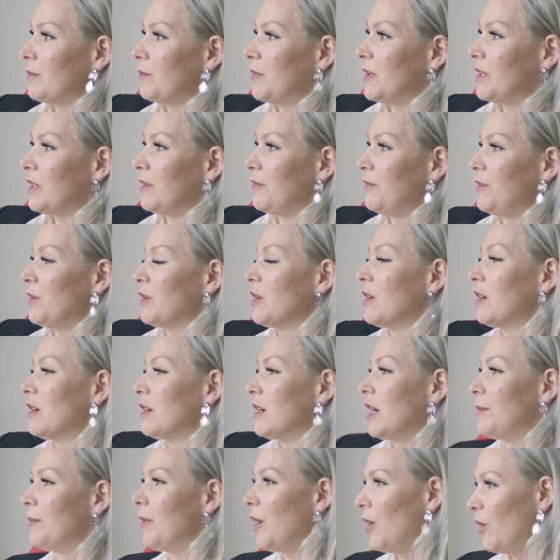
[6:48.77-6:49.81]
But if you
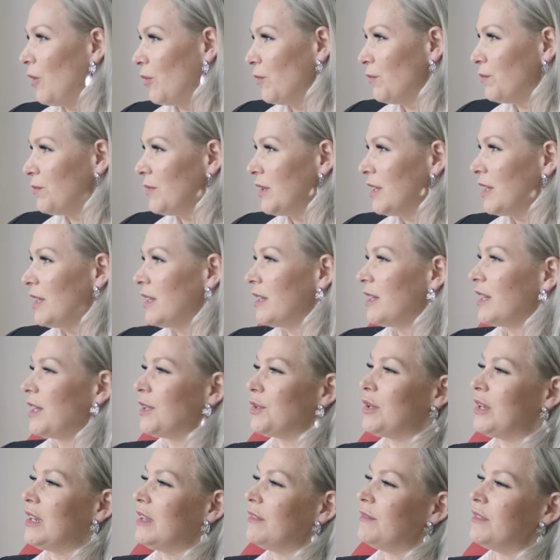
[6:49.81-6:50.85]
come home
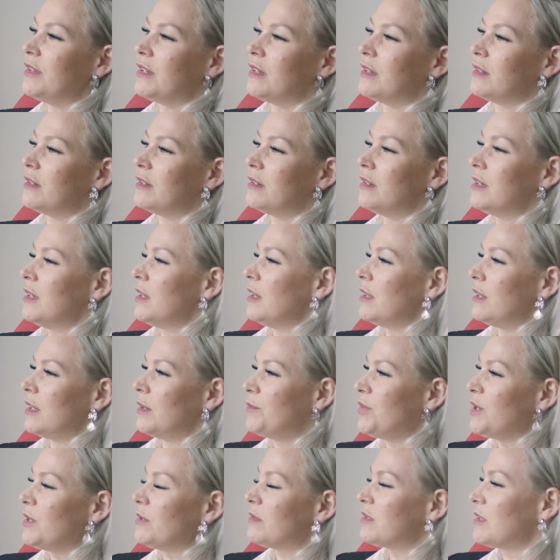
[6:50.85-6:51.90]
and you live in a
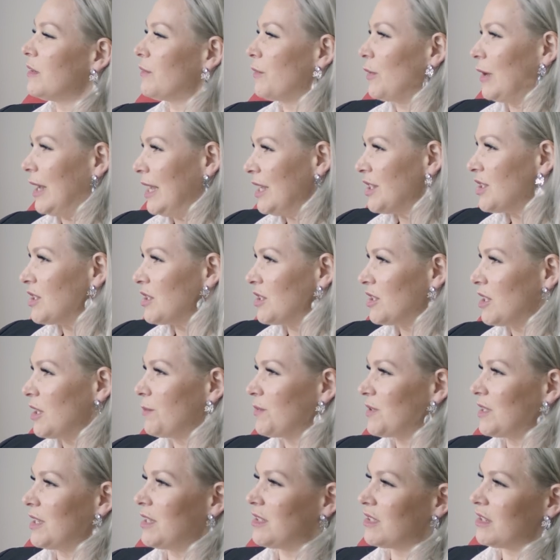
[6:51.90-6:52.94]
abusive
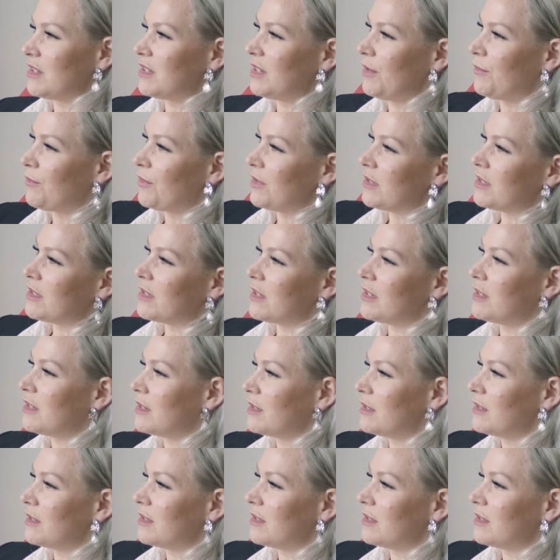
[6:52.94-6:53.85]
relationships, it's a different